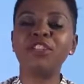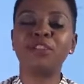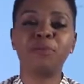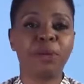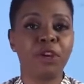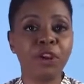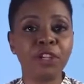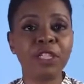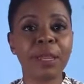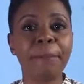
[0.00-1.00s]

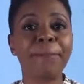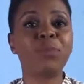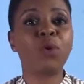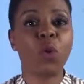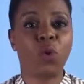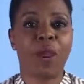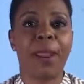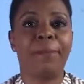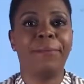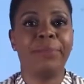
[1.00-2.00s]
Entrepreneurship
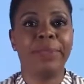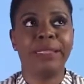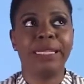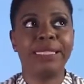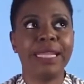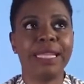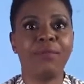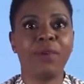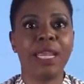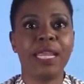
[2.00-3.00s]
Program. Did I say
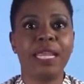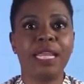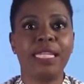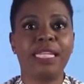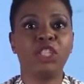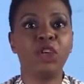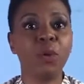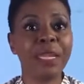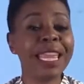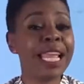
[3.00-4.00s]
that right? The
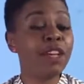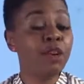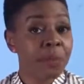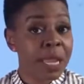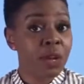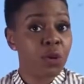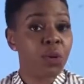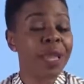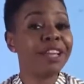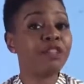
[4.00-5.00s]
Tony
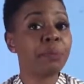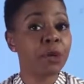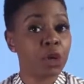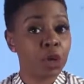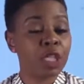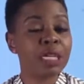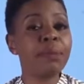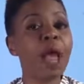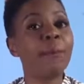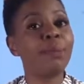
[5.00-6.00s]
Elumelu
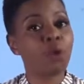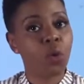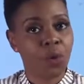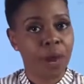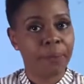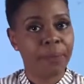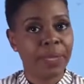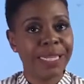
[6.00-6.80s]
Entrepreneurship program.